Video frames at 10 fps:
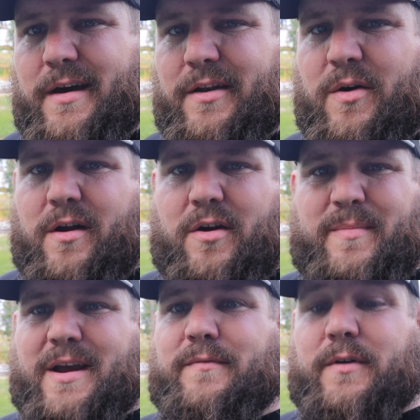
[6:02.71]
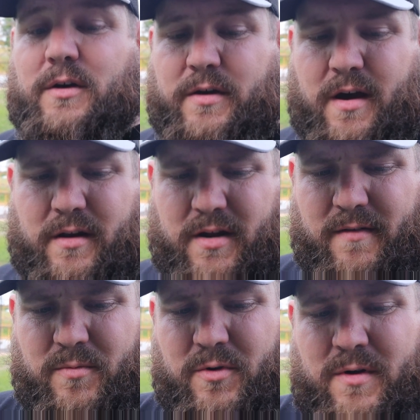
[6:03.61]
I I already make it feel
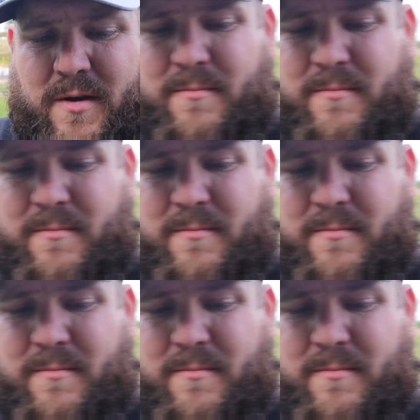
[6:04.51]
uncomfortable.